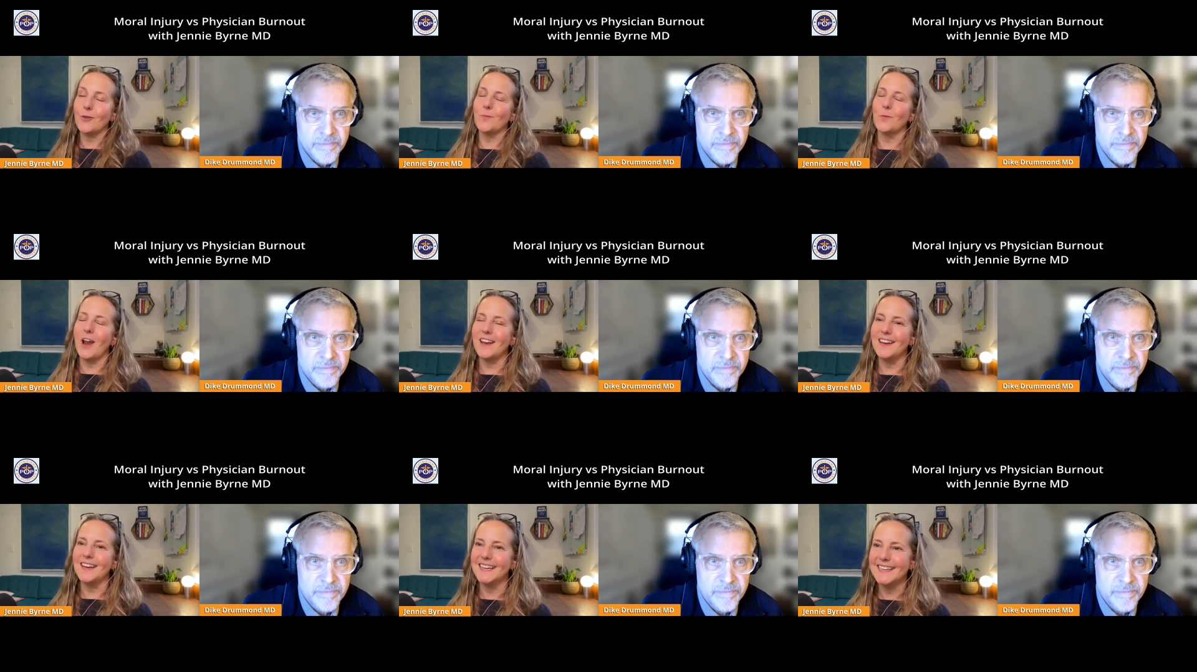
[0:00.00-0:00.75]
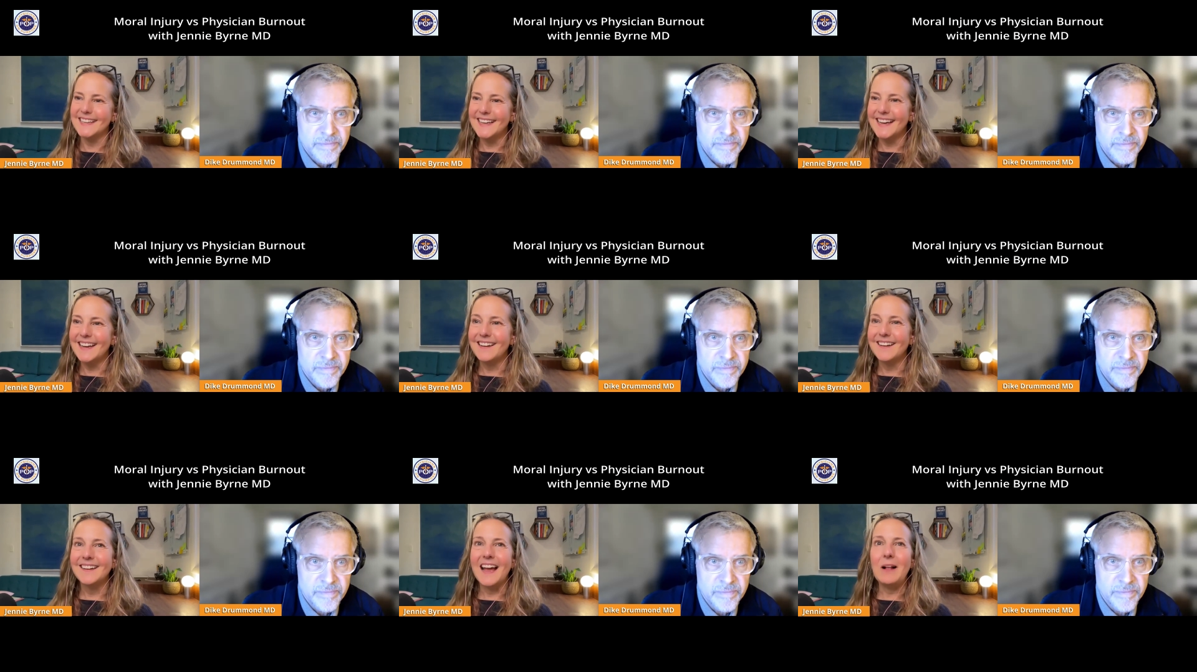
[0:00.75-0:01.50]
Speaker 1: them ready
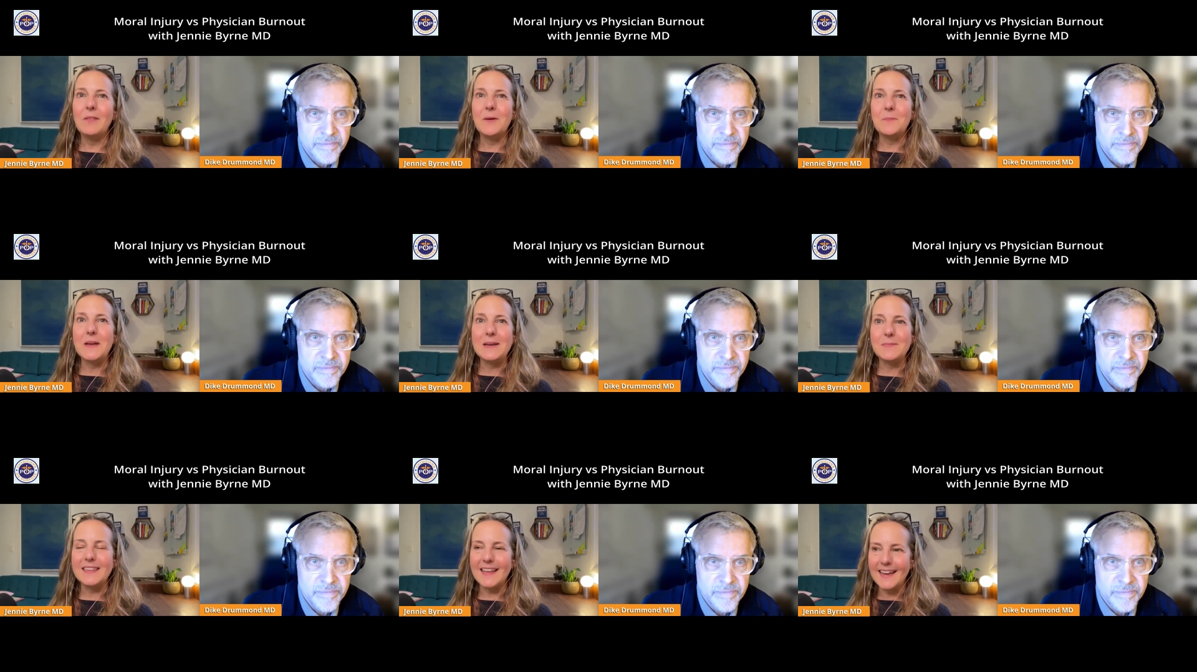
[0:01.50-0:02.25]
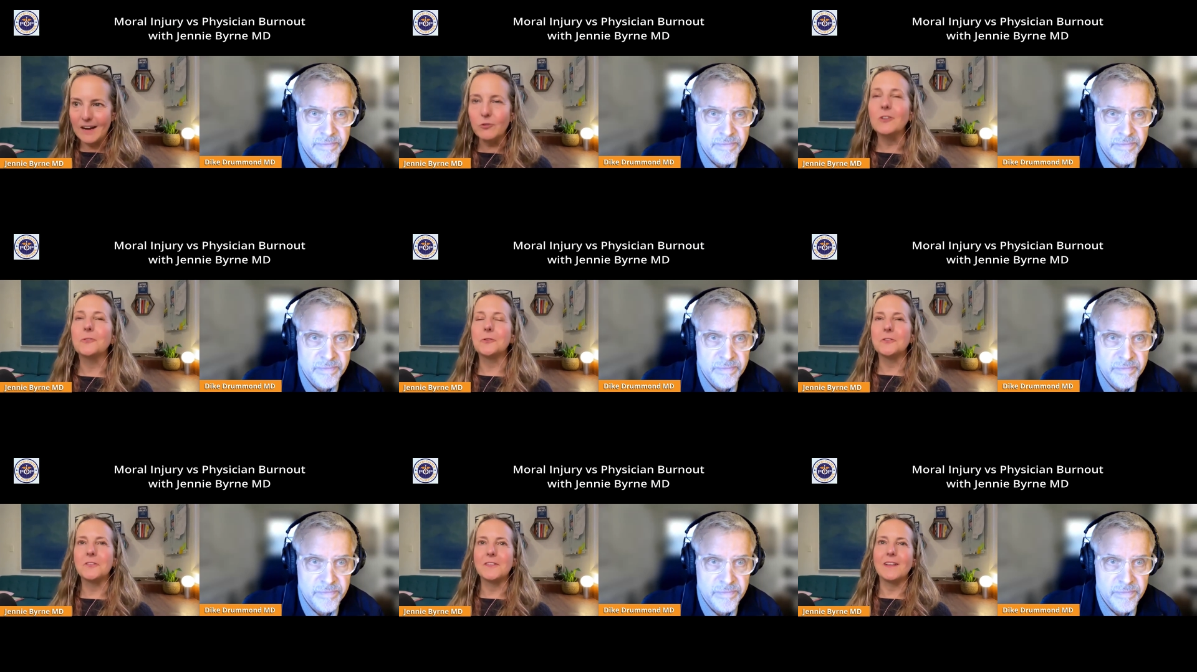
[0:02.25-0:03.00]
and then maybe they have
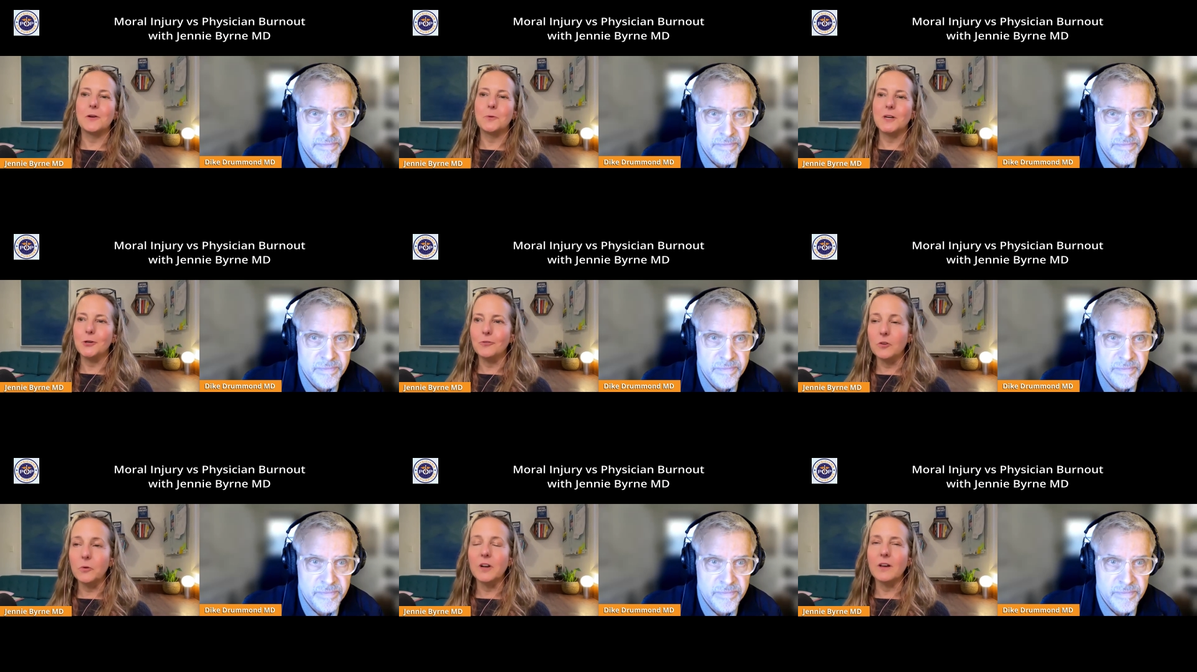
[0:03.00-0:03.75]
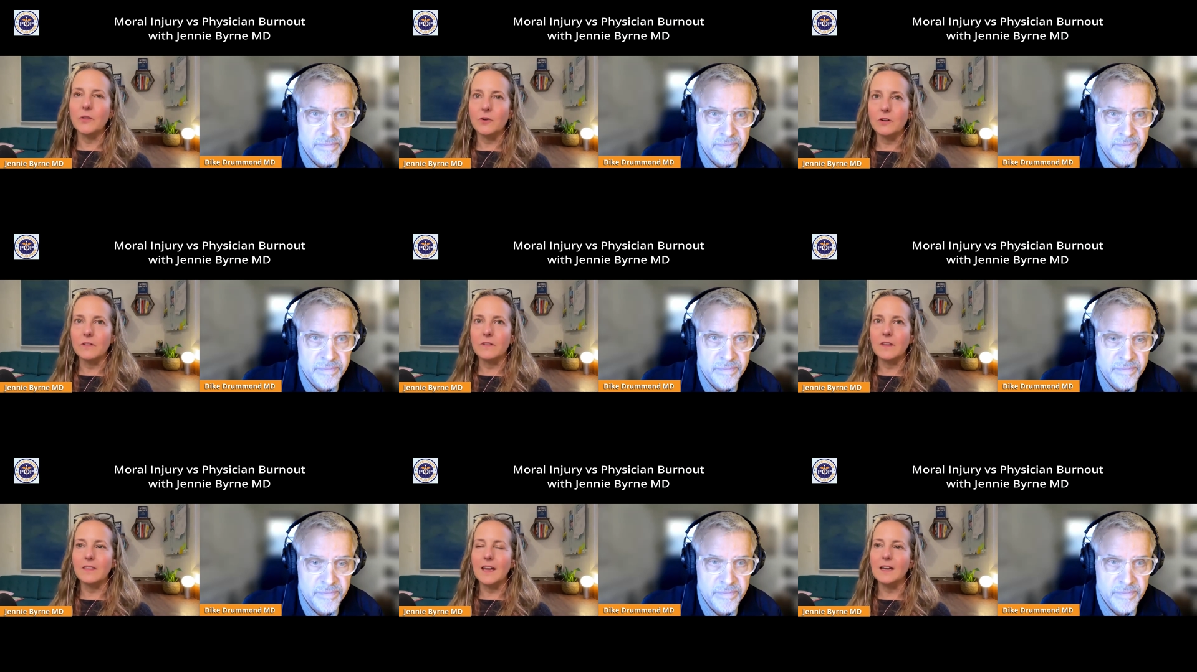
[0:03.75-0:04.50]
resources like what you do and others
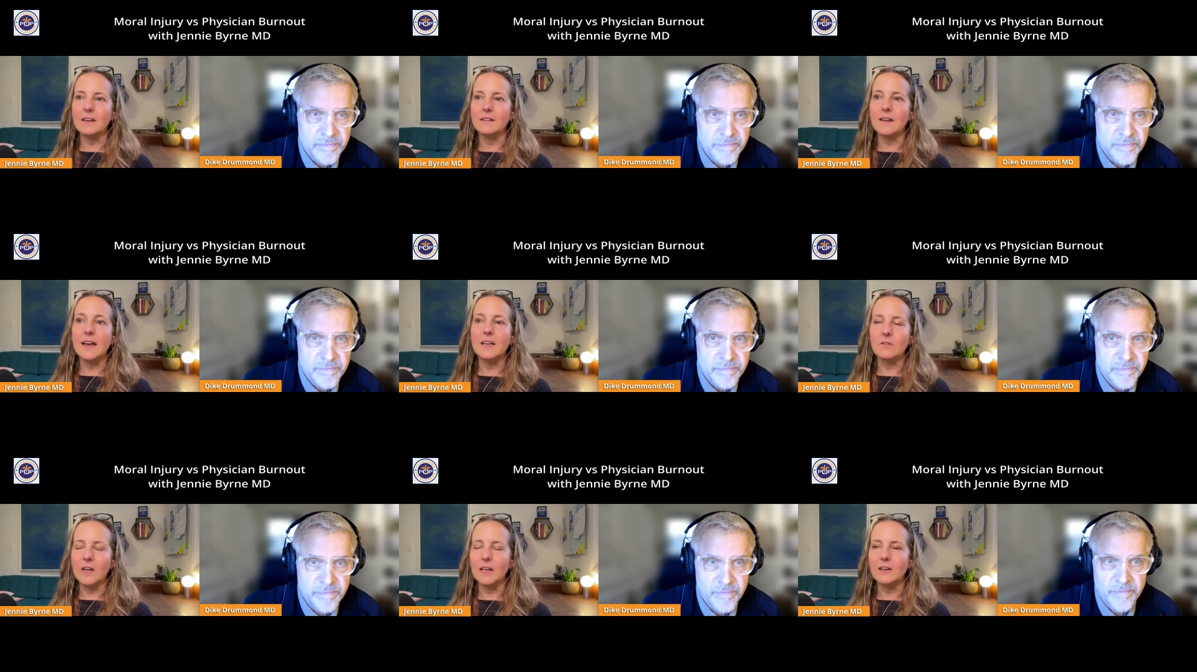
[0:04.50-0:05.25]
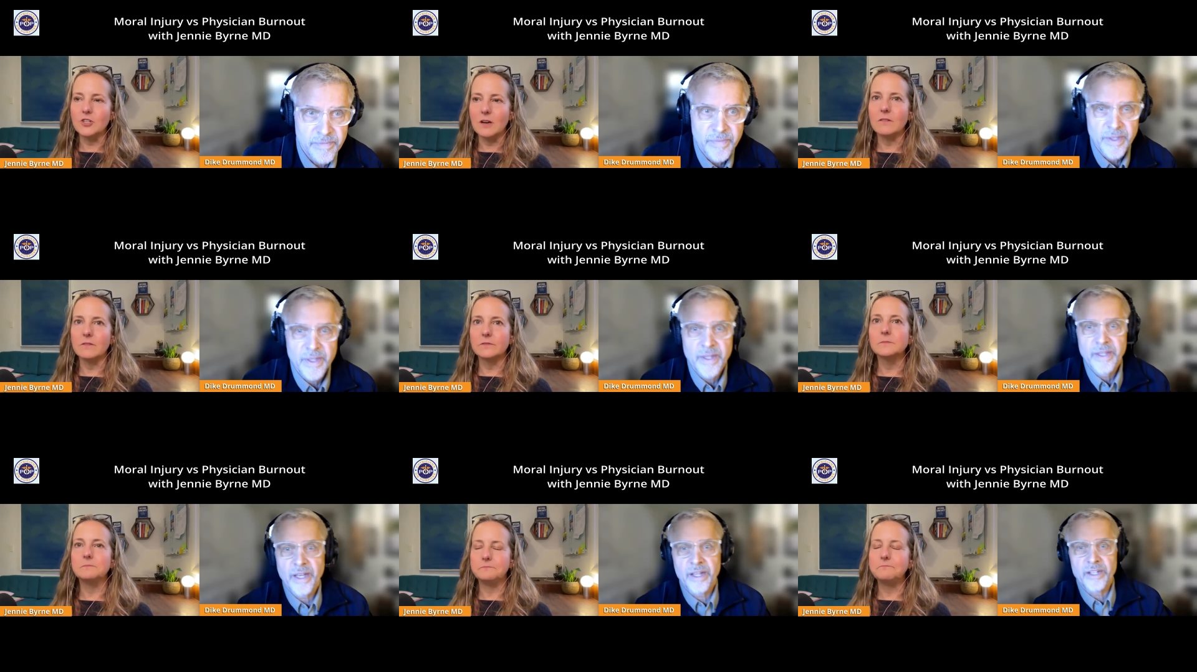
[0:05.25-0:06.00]
that they can take advantage of
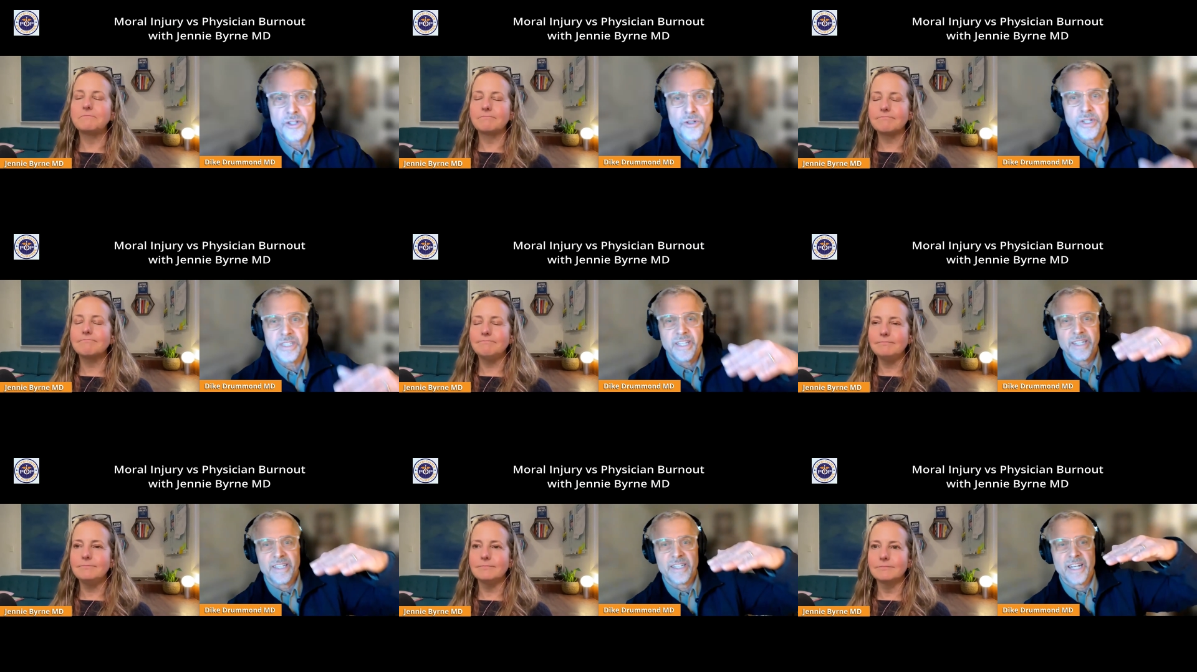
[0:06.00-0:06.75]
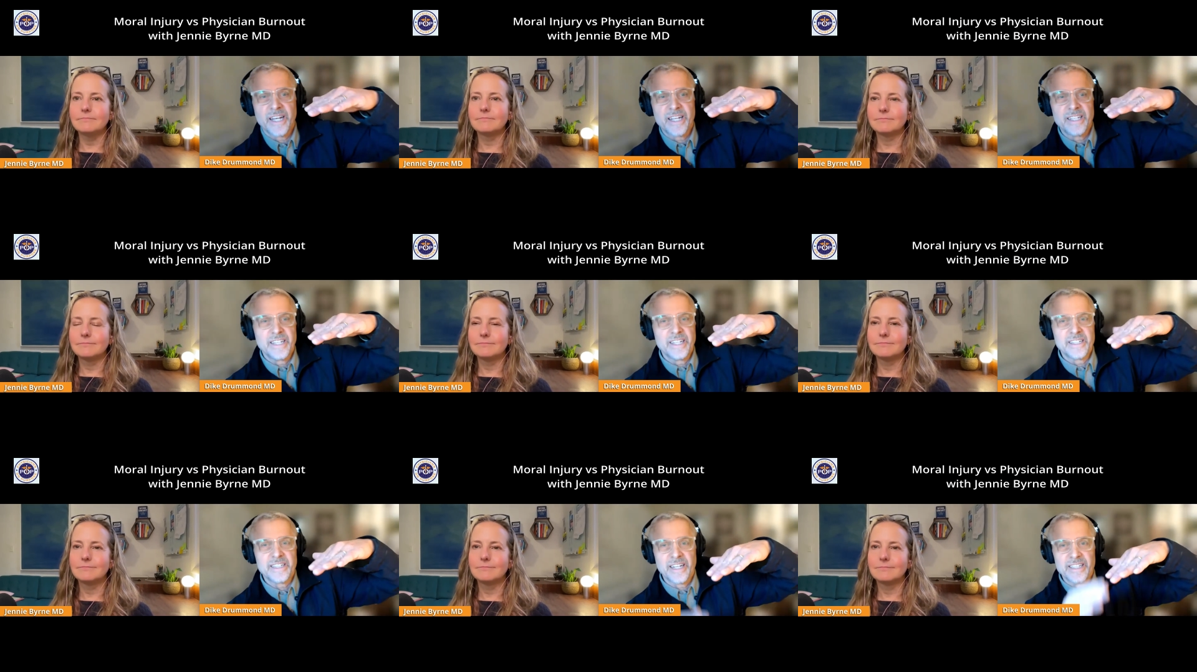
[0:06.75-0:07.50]
Speaker 2: yeah increase the inline
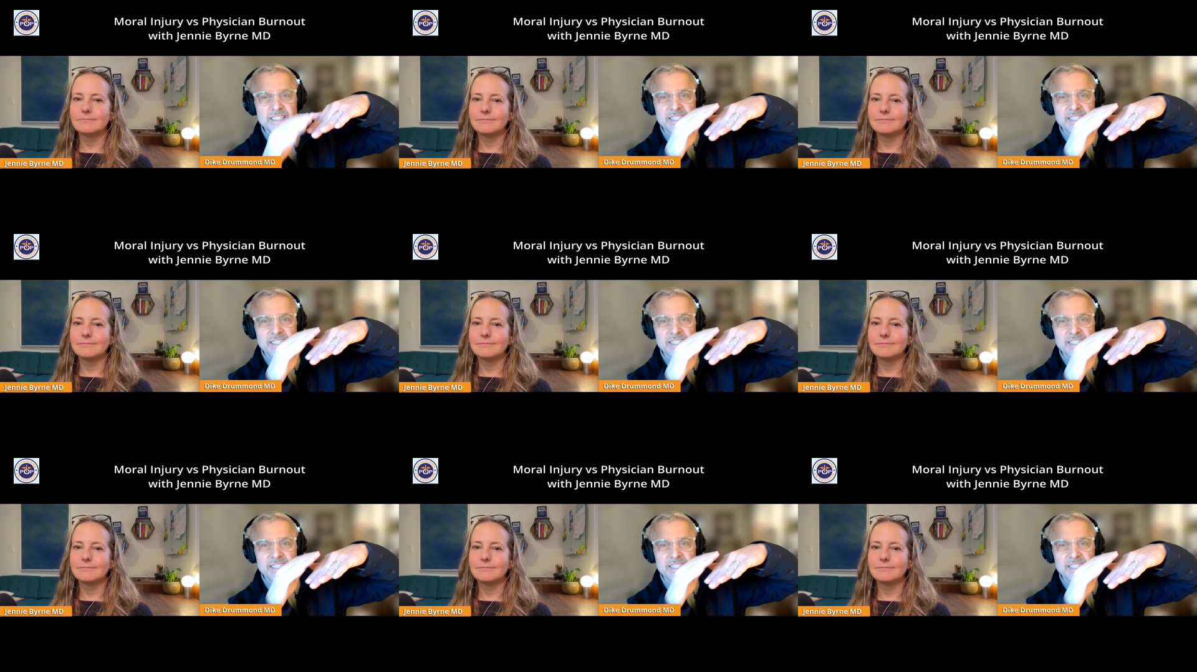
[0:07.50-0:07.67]
incline